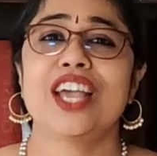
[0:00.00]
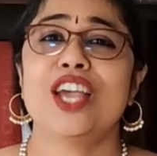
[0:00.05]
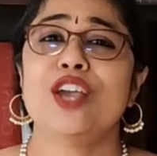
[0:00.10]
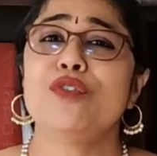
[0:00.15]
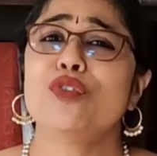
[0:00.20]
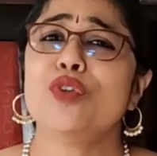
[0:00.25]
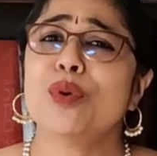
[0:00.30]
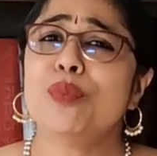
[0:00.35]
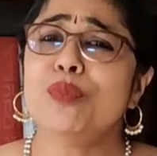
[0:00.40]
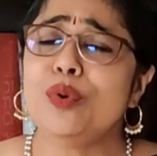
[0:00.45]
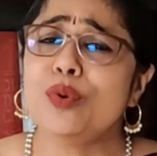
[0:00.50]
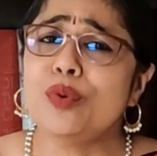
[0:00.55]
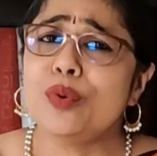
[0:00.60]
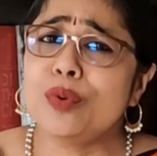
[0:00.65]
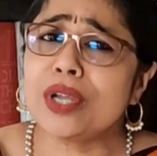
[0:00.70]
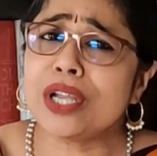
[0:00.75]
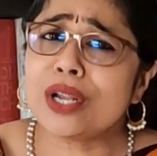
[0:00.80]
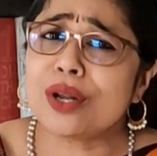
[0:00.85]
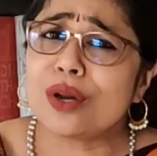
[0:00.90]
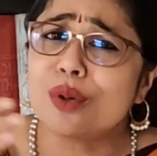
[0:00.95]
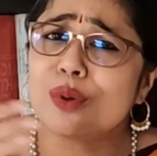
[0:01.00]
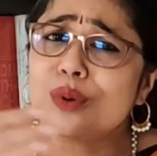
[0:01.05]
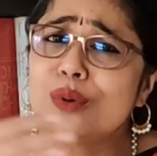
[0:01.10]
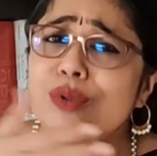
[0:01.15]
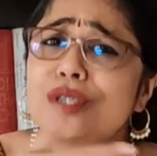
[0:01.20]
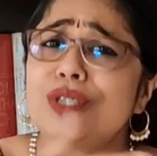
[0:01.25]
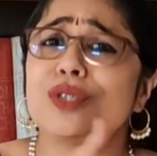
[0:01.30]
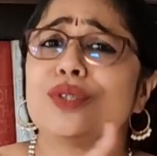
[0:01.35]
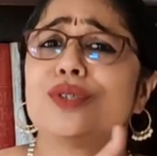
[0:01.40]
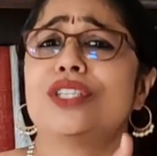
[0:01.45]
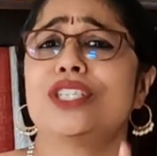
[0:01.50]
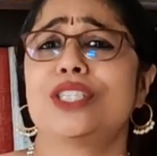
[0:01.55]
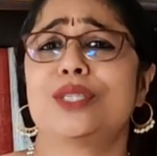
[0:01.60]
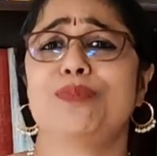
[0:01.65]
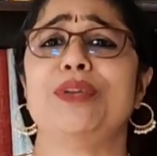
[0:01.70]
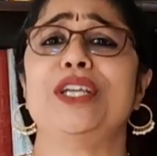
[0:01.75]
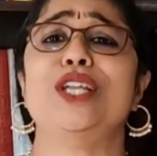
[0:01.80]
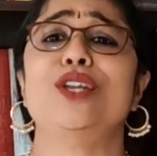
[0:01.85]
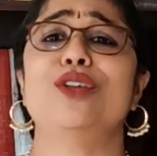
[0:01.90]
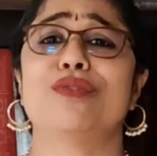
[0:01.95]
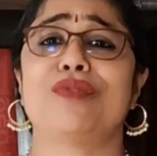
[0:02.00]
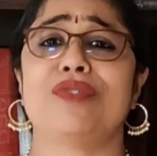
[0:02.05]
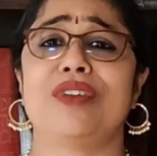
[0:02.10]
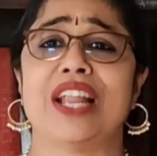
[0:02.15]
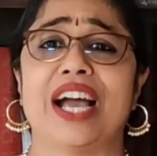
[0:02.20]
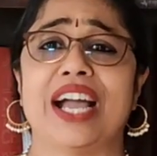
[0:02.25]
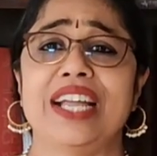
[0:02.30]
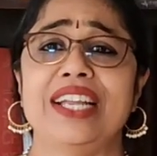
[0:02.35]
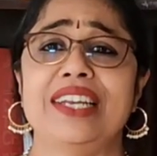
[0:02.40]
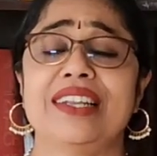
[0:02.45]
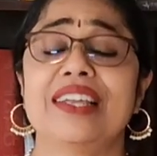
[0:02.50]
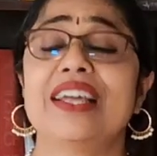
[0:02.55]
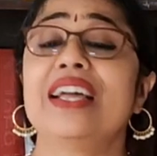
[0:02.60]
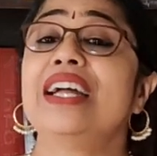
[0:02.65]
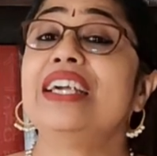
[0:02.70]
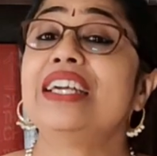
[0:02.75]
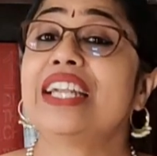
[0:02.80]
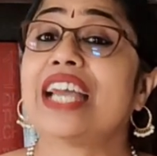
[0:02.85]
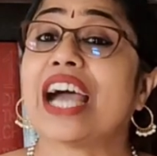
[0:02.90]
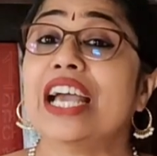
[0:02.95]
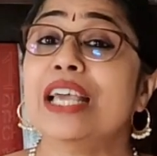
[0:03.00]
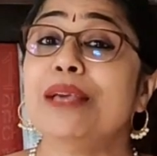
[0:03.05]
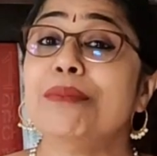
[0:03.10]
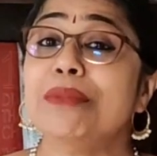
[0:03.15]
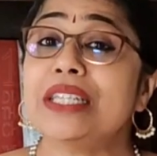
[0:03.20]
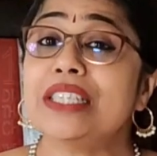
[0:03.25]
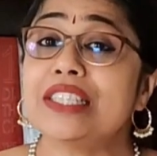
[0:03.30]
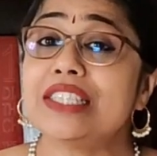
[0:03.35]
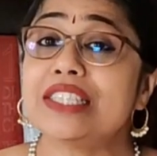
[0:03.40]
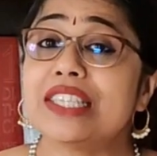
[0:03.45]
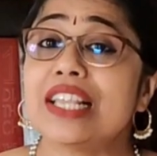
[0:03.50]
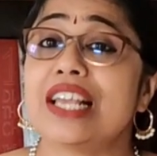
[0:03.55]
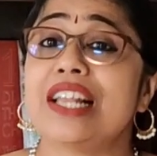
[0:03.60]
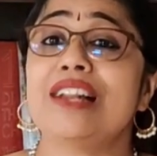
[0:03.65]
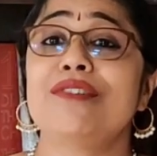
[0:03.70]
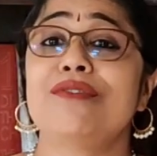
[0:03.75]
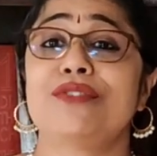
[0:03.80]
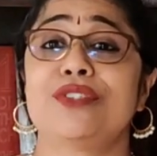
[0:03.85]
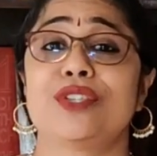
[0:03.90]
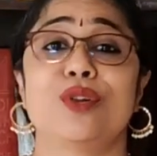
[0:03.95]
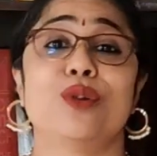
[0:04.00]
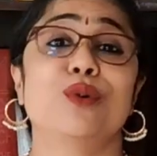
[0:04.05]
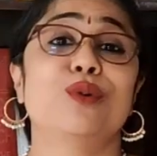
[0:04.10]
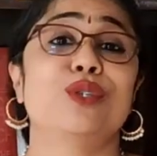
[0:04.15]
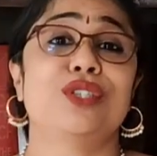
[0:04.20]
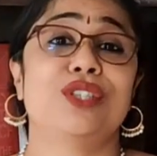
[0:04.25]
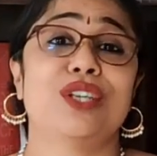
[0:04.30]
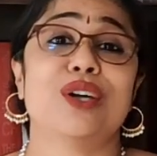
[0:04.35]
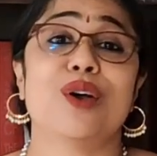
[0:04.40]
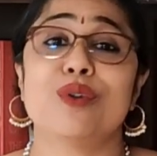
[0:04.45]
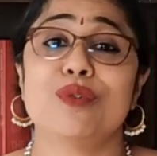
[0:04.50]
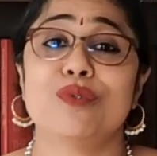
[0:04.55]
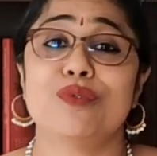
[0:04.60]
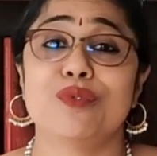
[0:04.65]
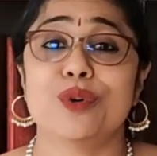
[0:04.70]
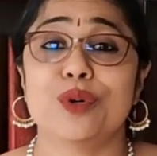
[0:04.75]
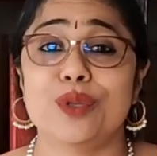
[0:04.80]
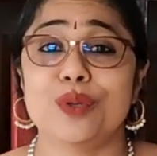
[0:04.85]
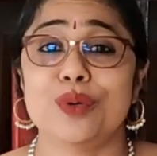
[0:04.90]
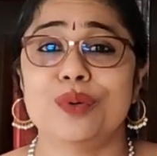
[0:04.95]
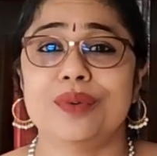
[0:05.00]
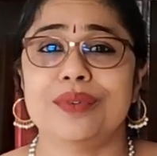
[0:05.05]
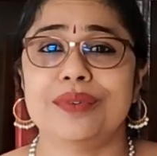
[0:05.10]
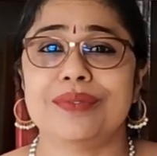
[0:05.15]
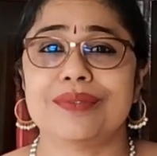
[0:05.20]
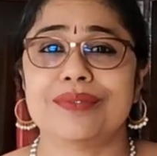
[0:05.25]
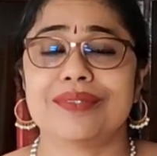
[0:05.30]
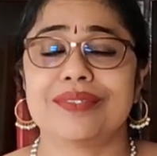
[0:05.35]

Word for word: If you're moving close to the speed of light, time itself slows down for you.